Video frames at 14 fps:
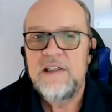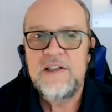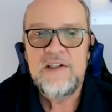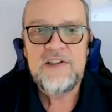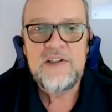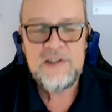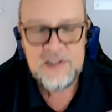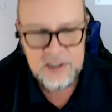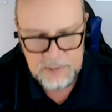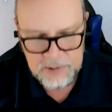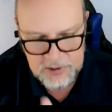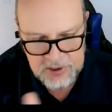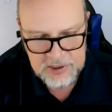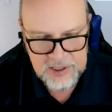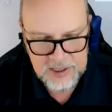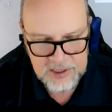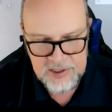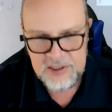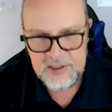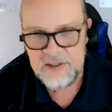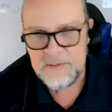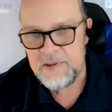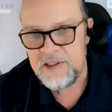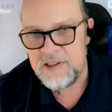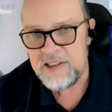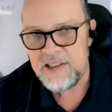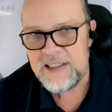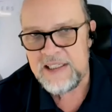simple success system
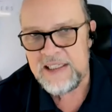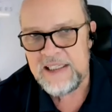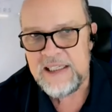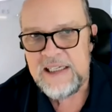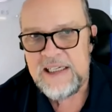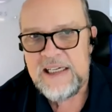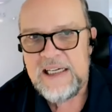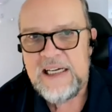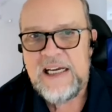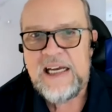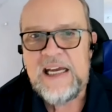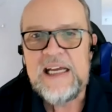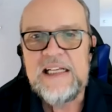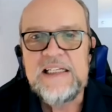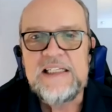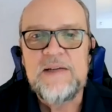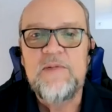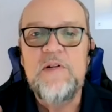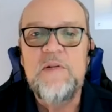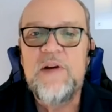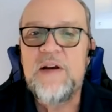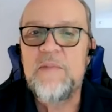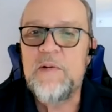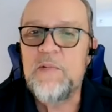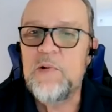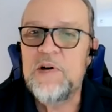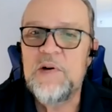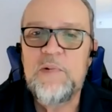business. And some of you may be
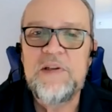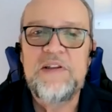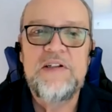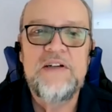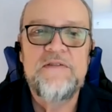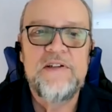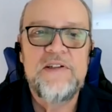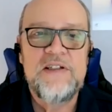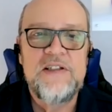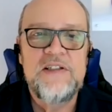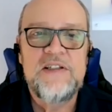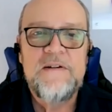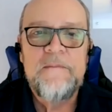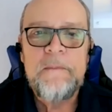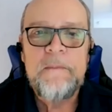wondering what the difference is.